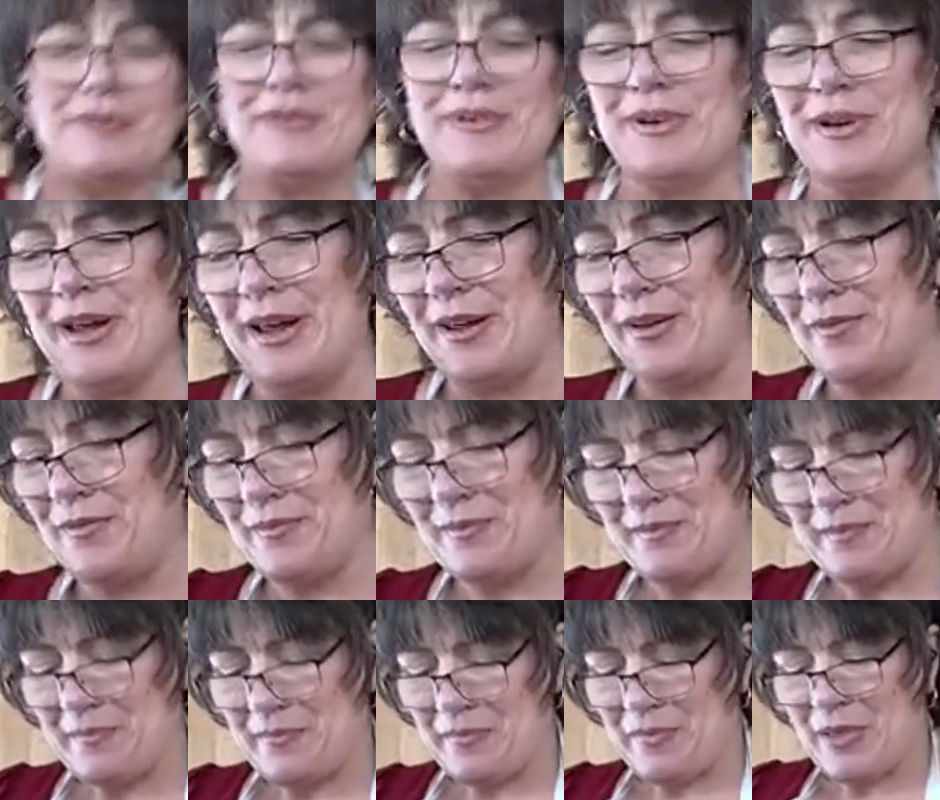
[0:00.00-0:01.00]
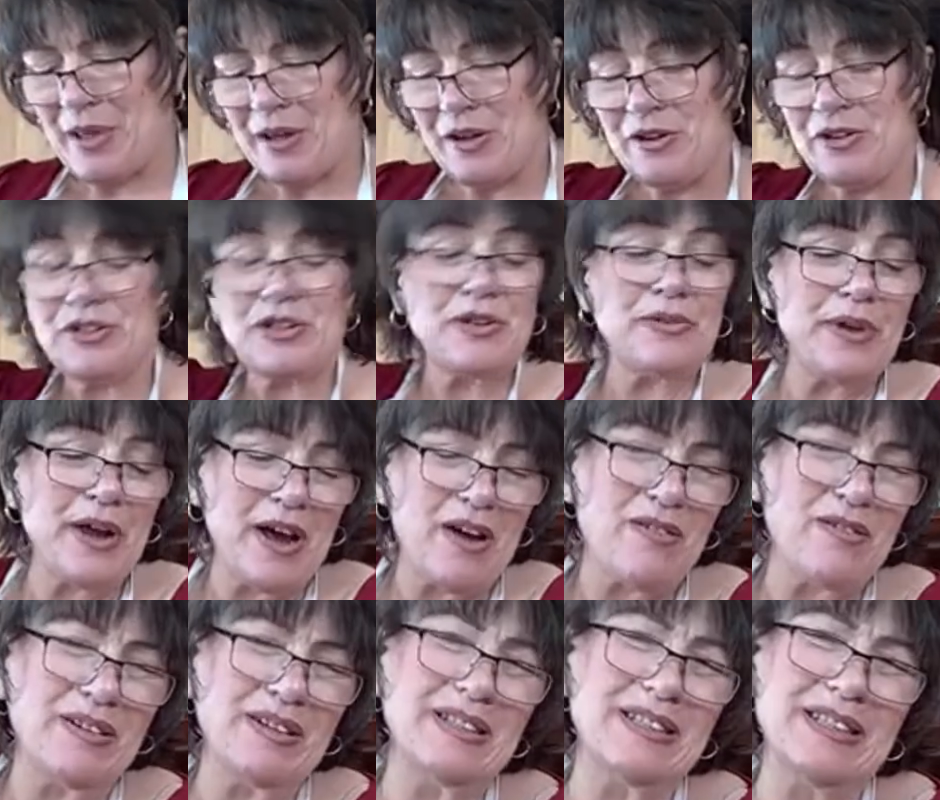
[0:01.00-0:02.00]
Okay. So now,
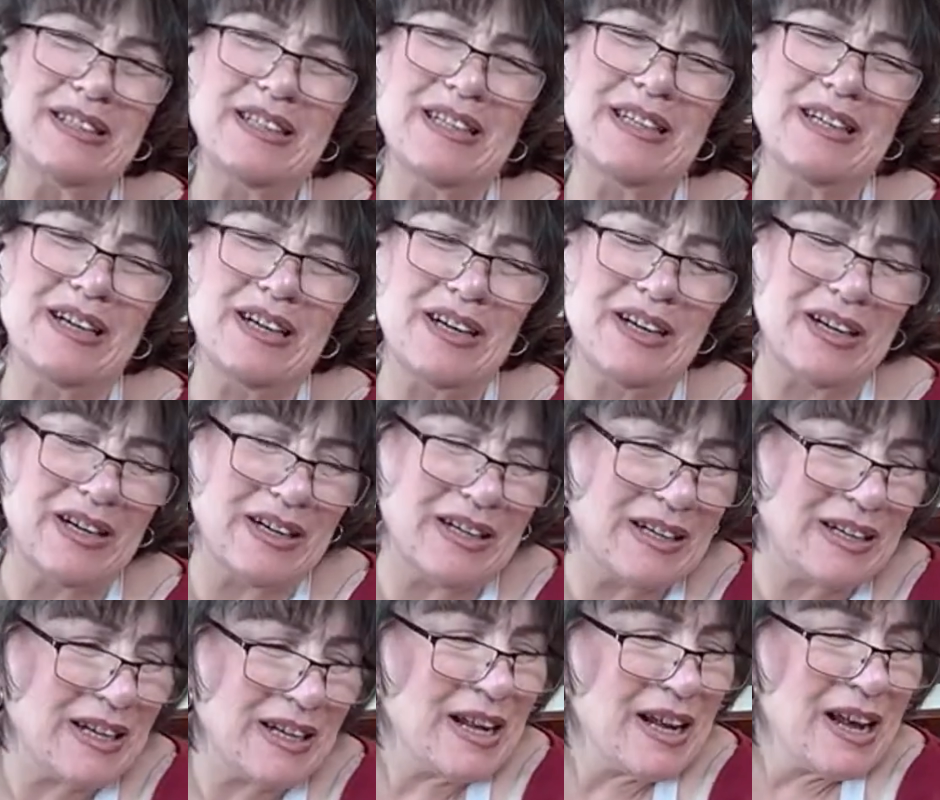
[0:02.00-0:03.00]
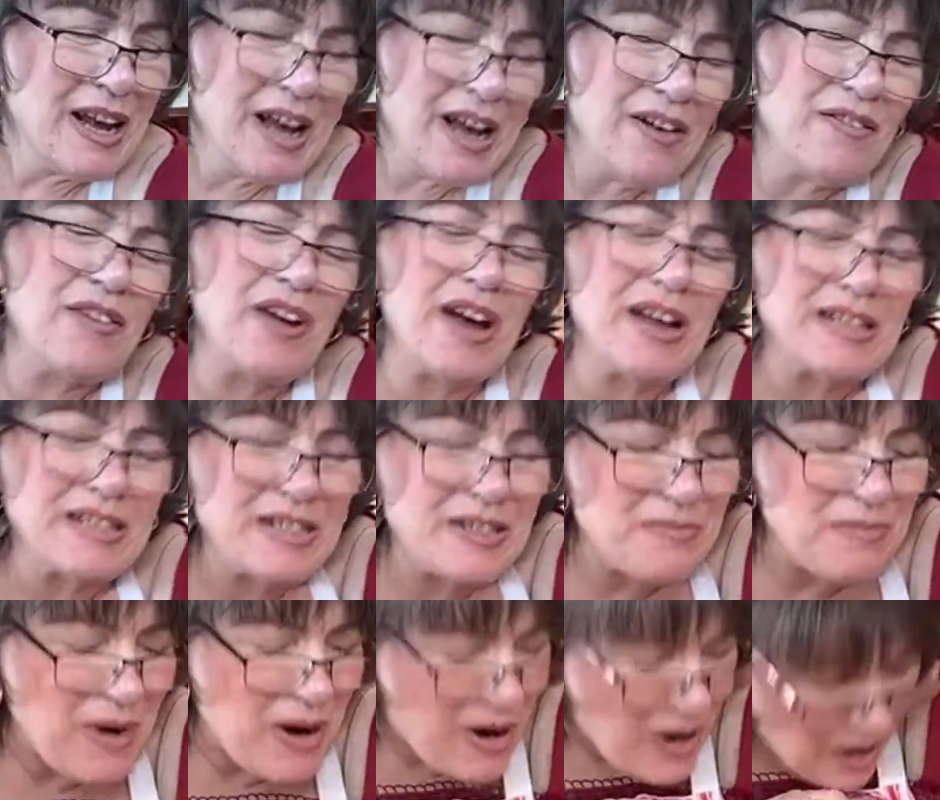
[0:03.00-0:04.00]
uh, I've got
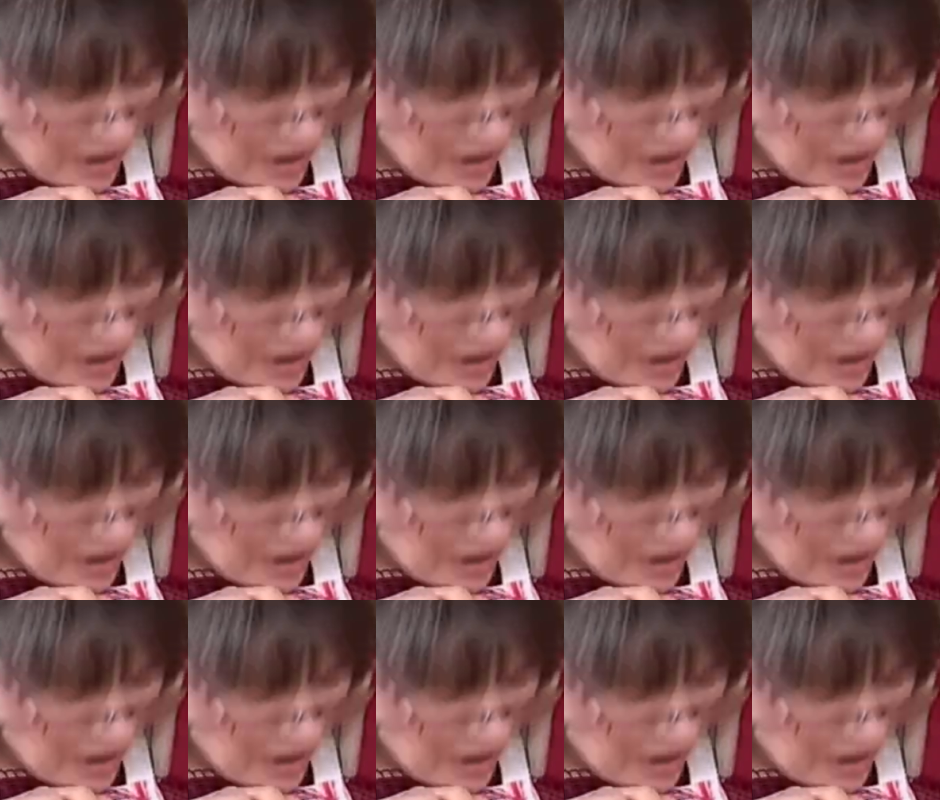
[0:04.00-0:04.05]
some